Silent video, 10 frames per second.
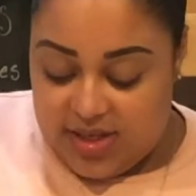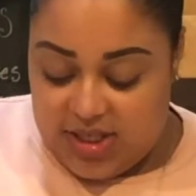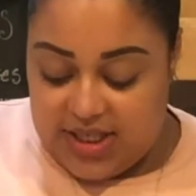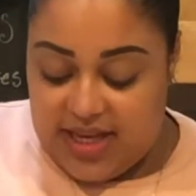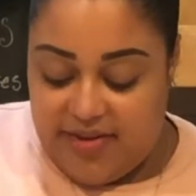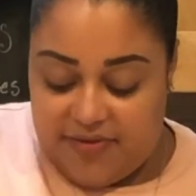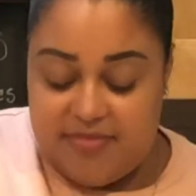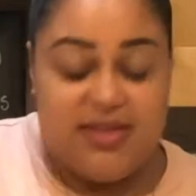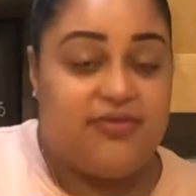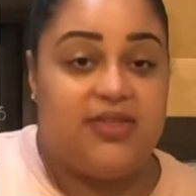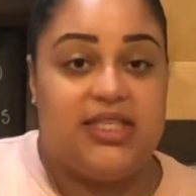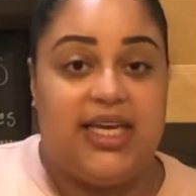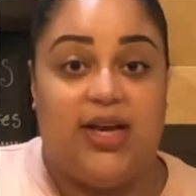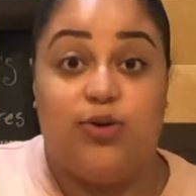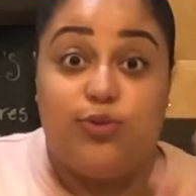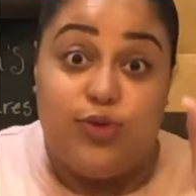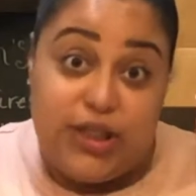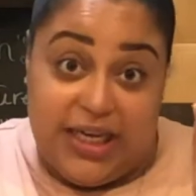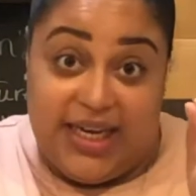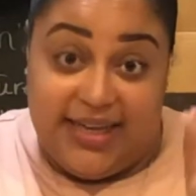she's infamous for saying un
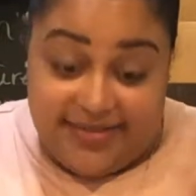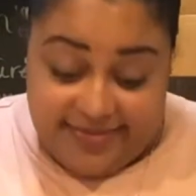chin.